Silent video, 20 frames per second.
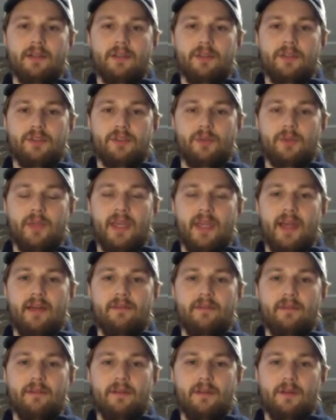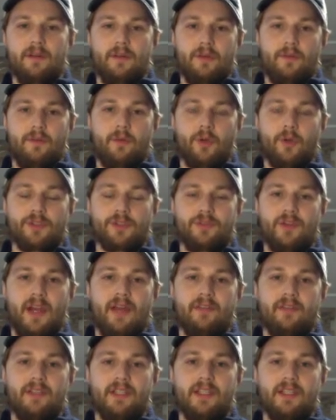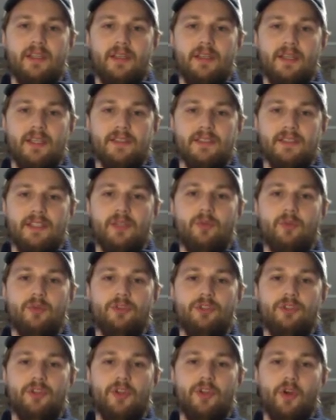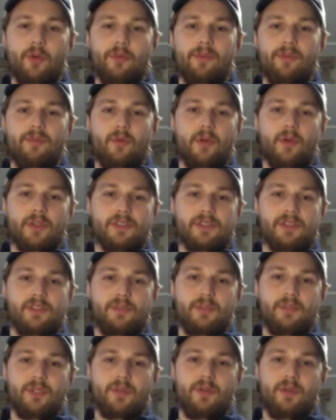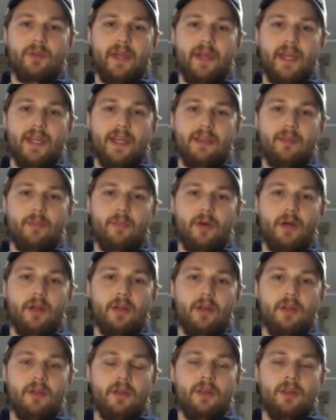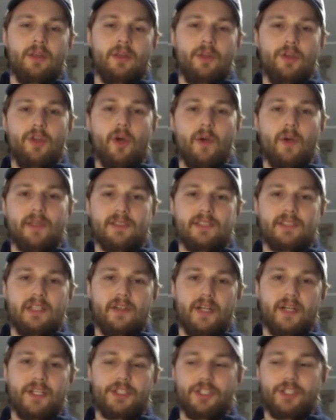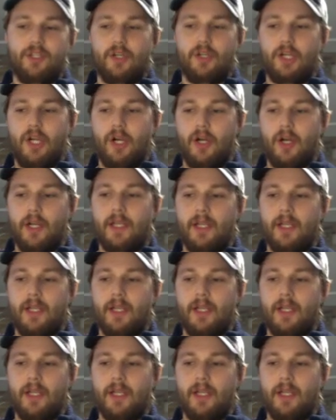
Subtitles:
So we have force of gravity is equal to the normal force between my hand and the ball, no acceleration occurring,